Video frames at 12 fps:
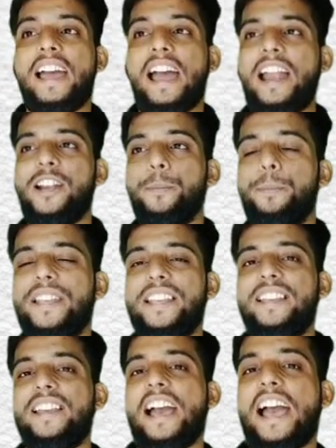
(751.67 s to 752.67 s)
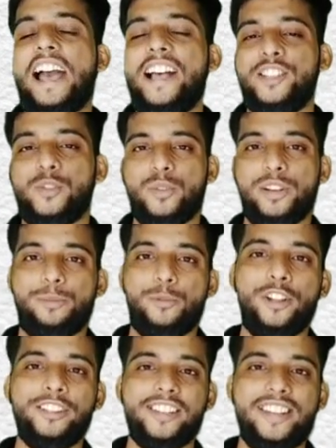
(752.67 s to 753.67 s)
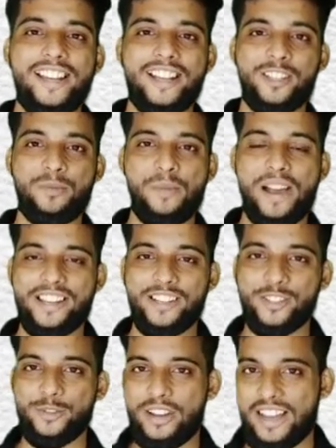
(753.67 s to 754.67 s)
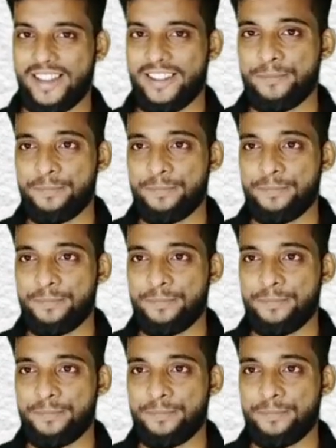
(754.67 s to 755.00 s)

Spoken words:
and b as 1 upon 3x minus y.